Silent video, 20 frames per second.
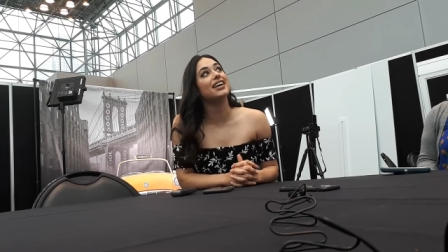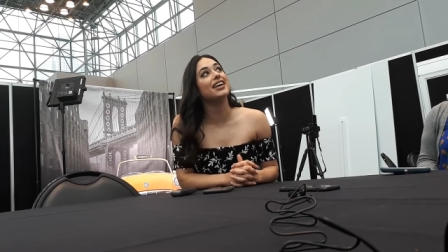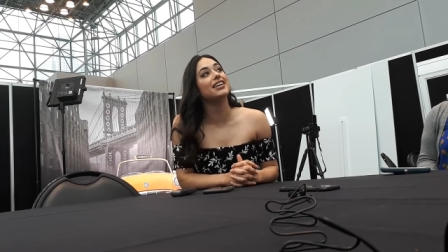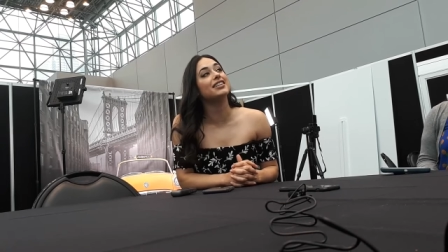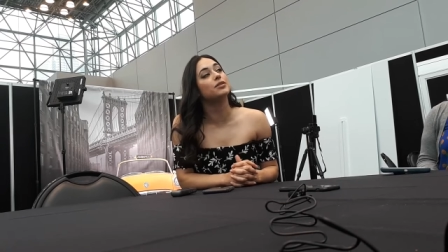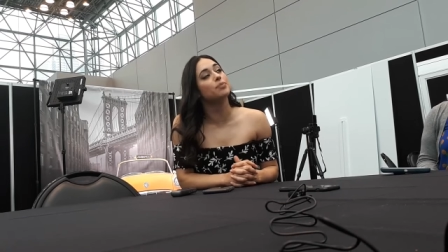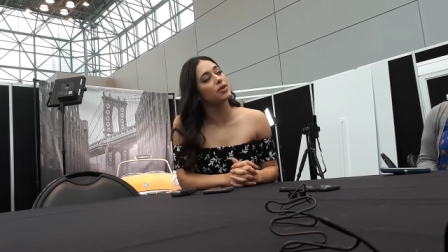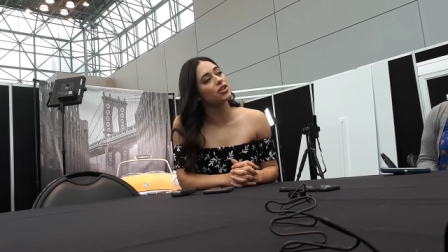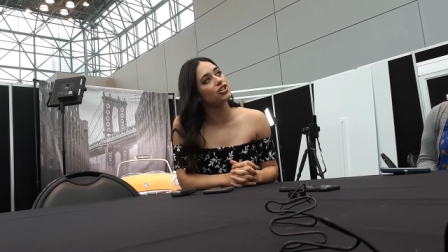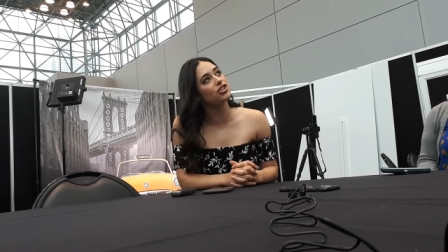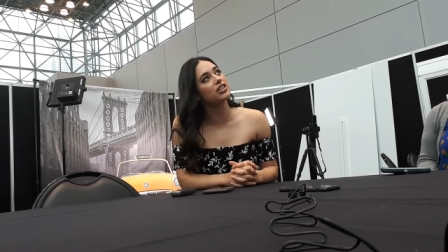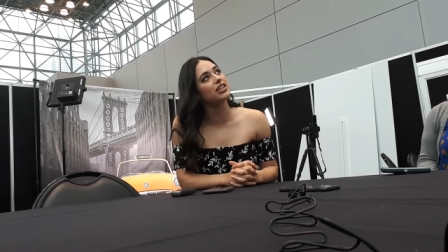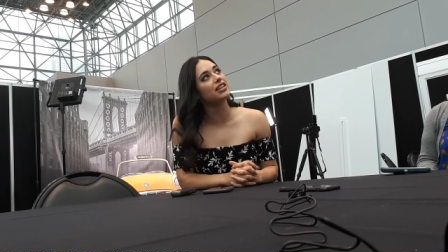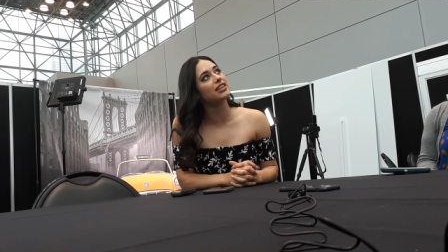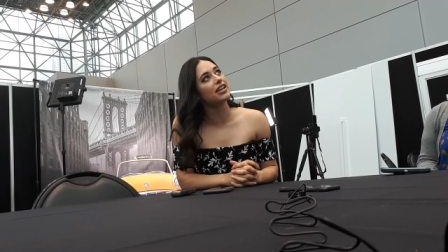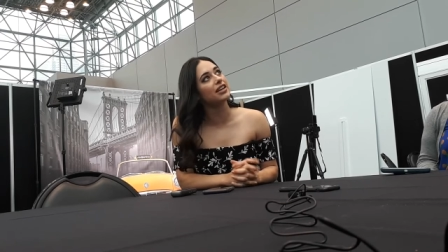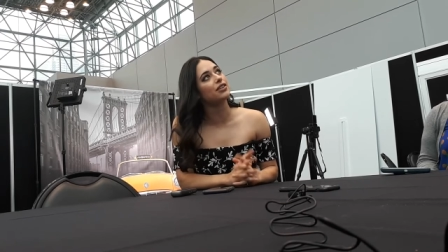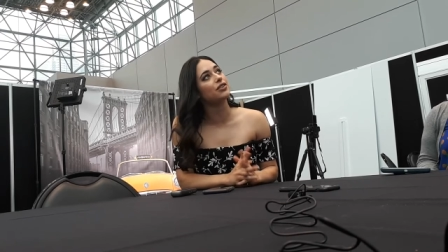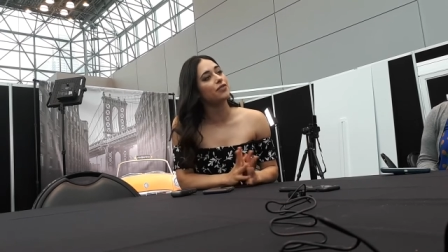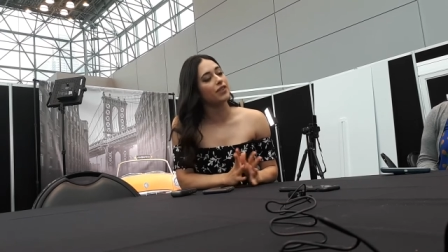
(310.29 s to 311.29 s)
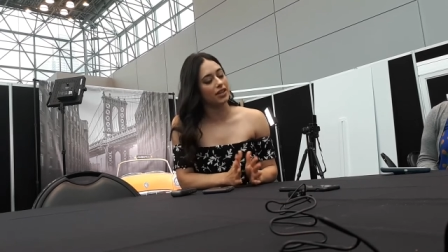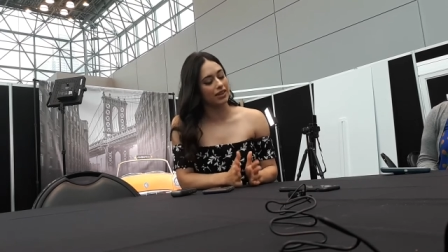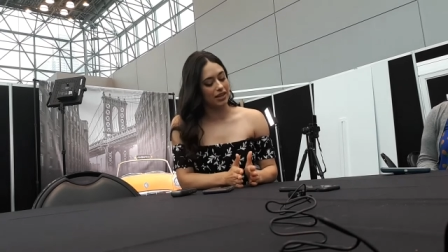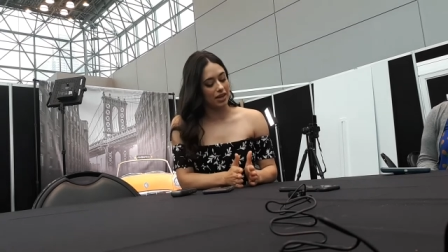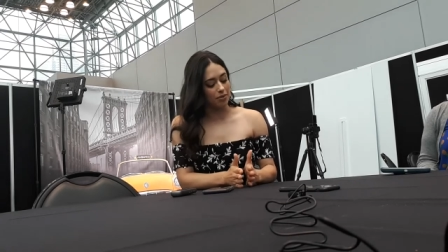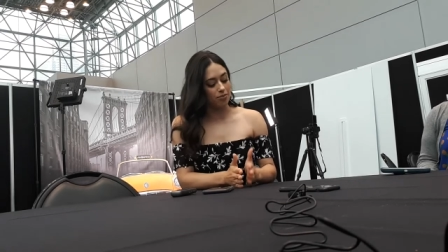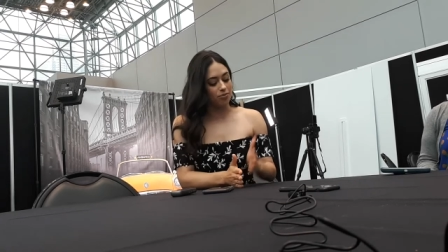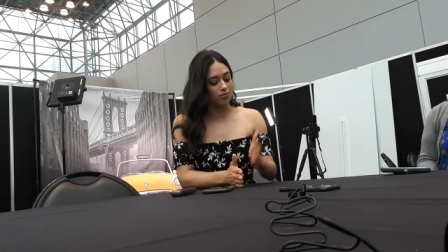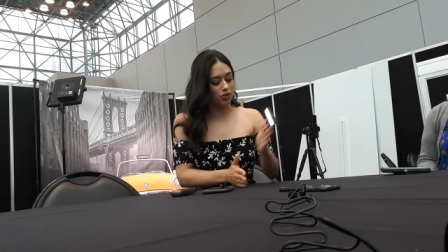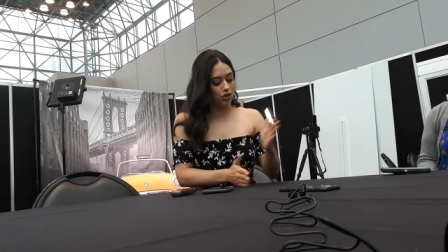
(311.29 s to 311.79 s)
especially in light of the fact
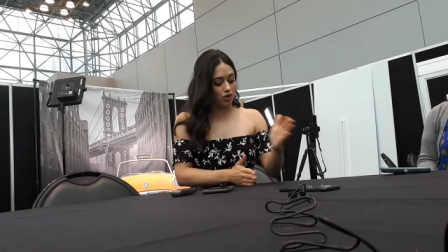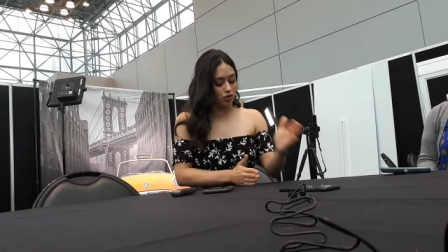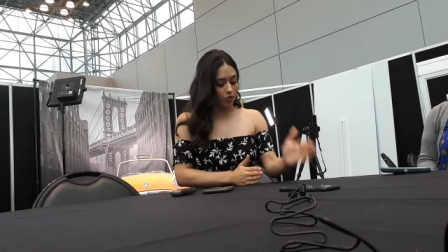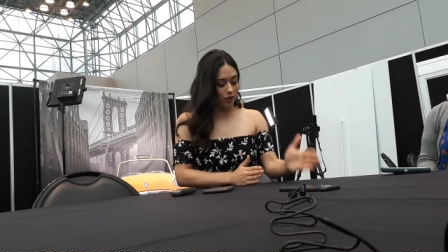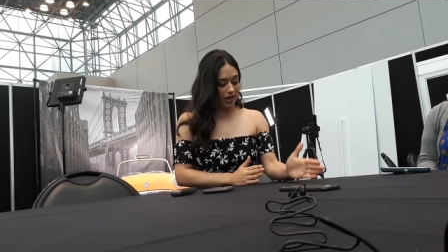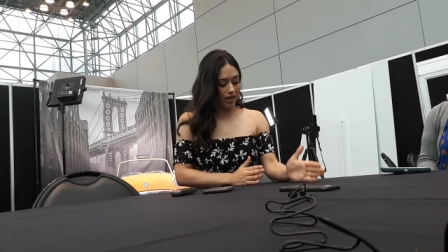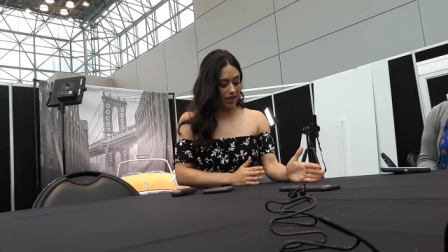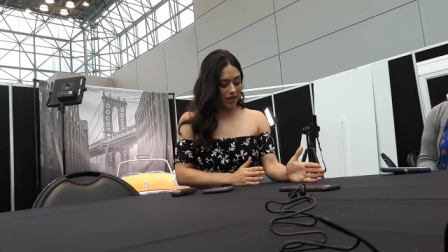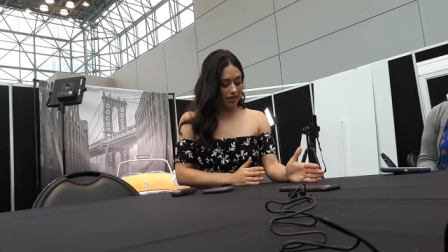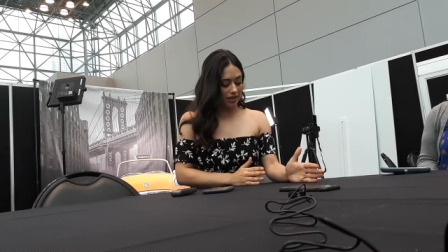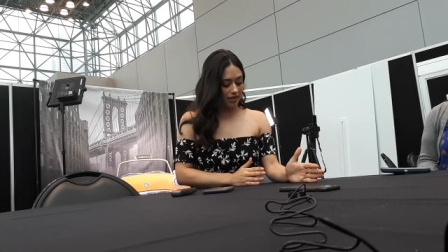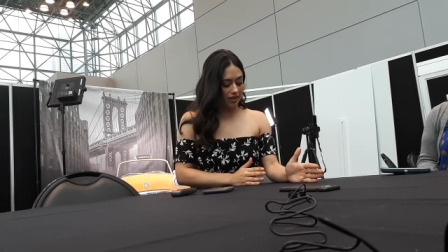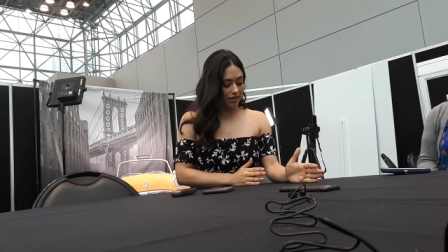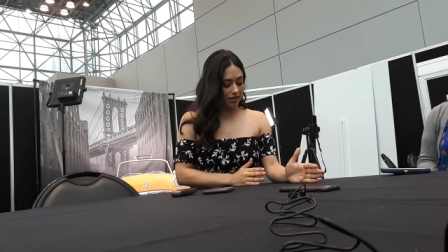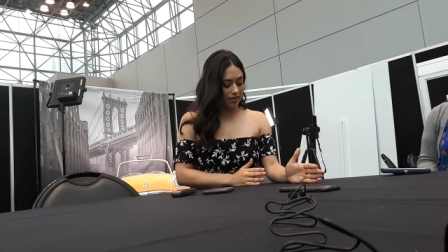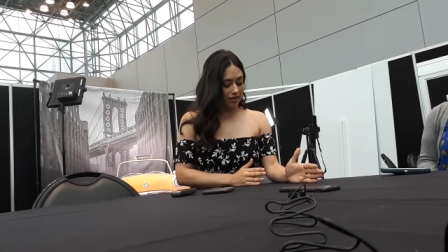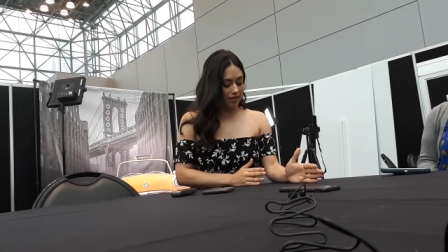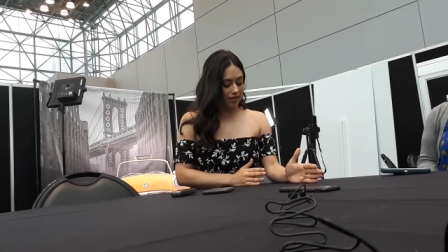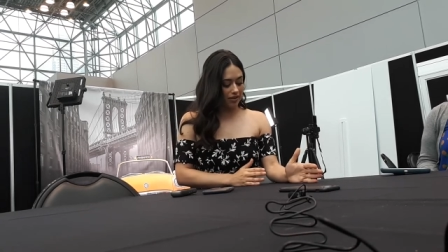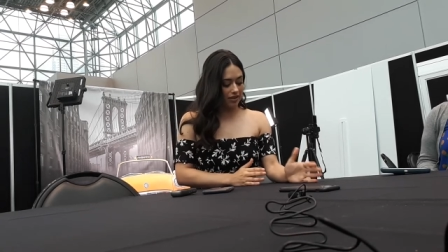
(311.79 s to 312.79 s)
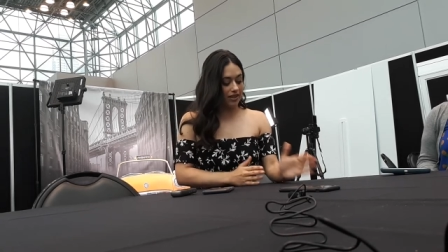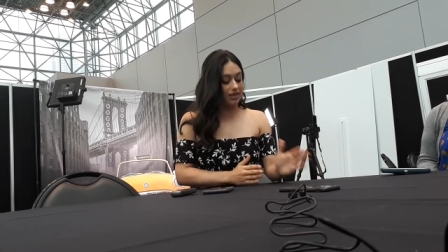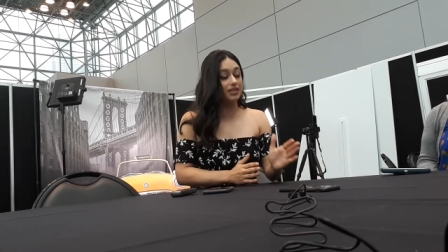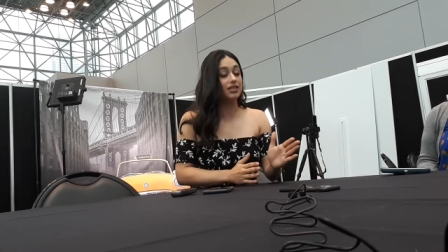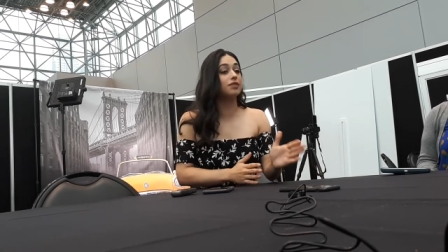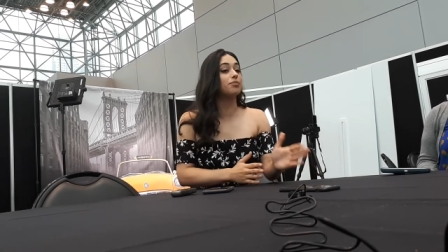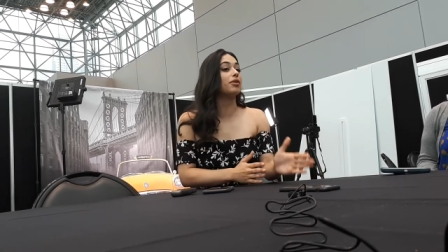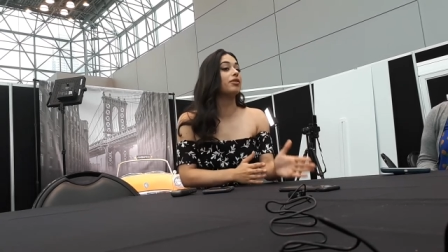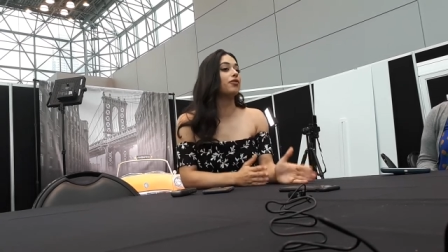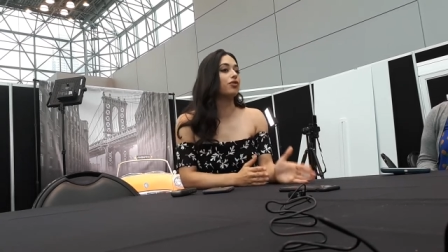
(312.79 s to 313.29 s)
that this
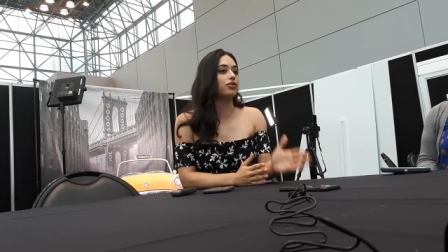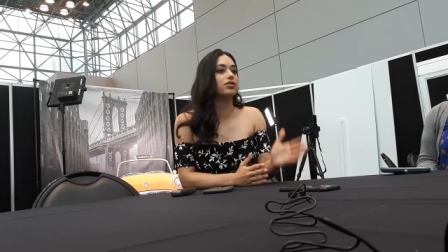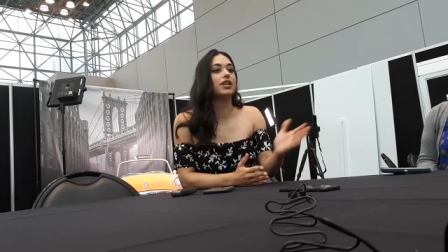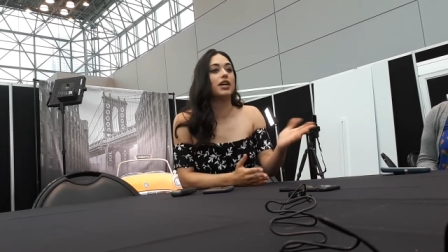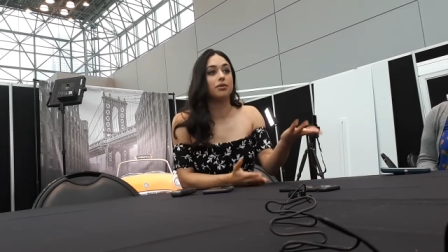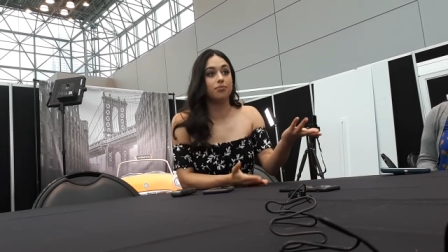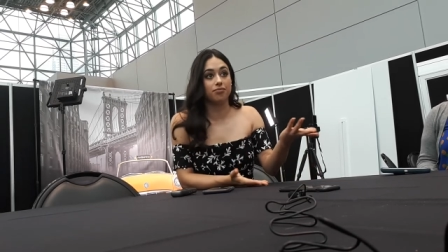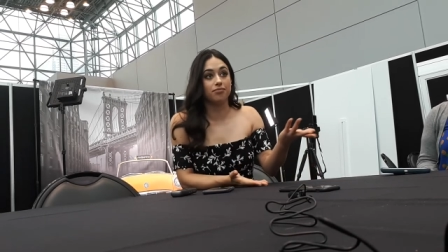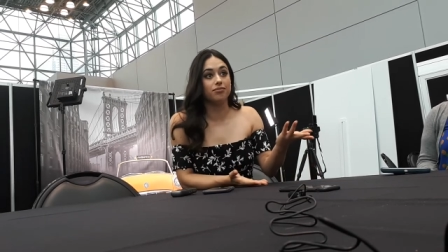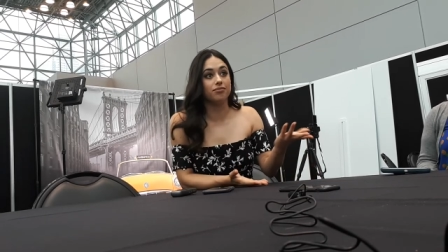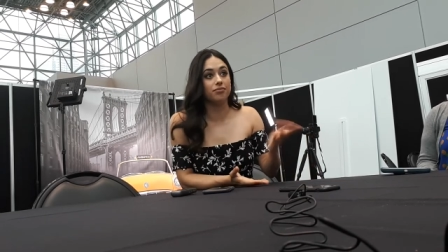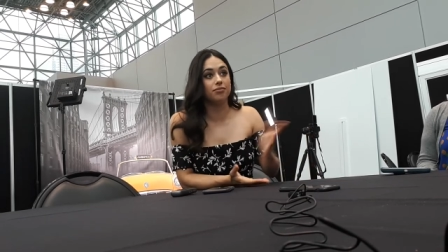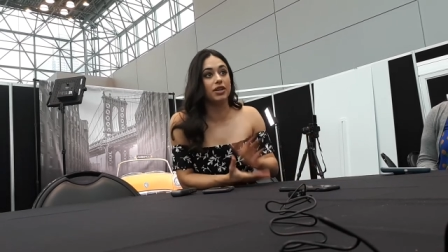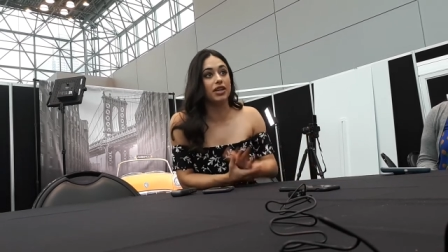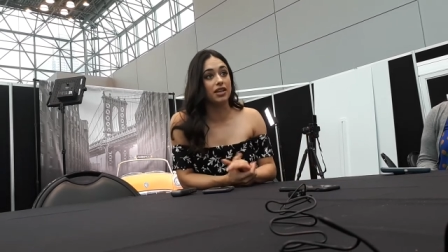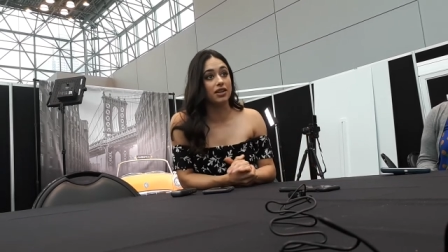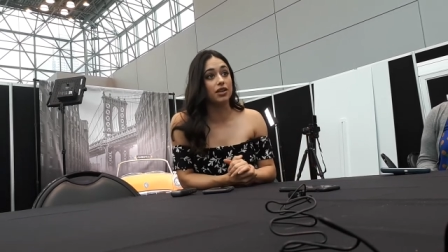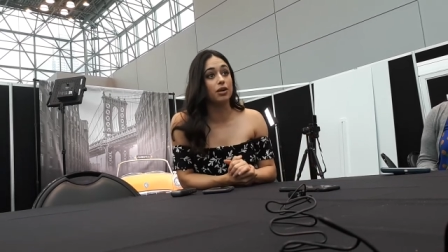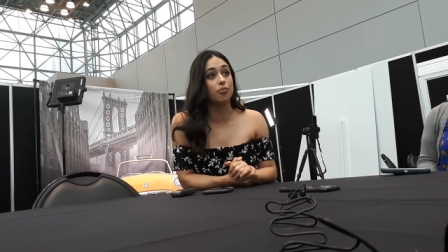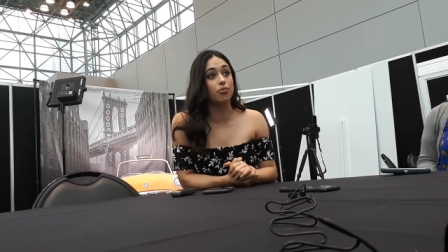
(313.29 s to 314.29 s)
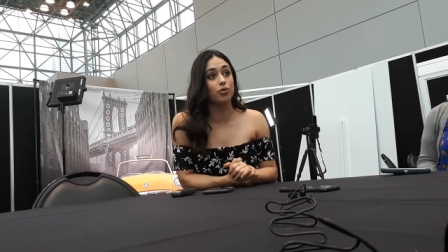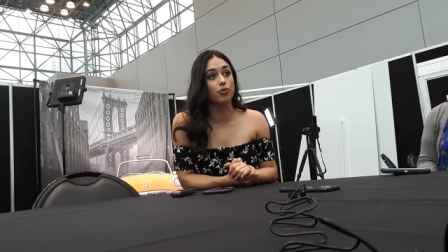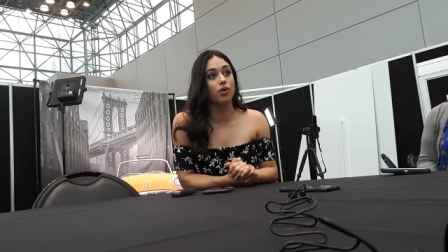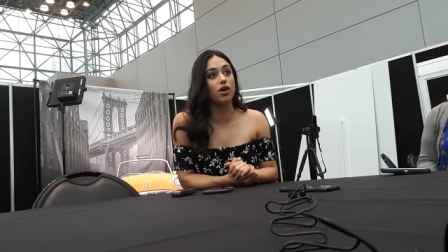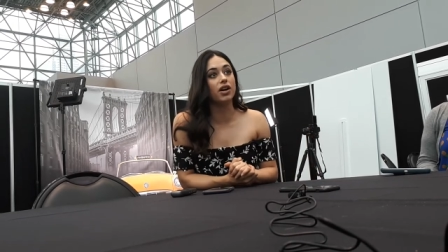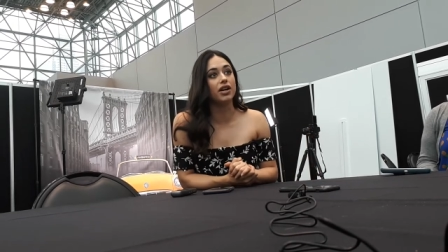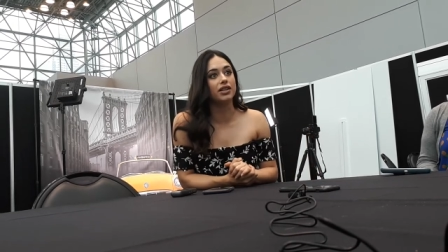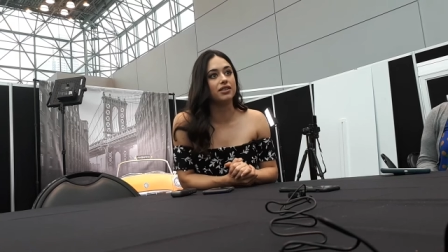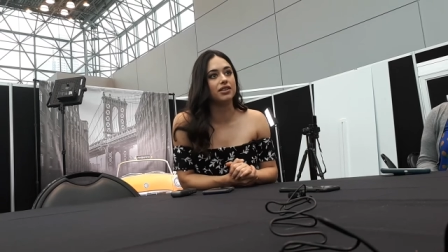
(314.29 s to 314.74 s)
is my first time being a number one.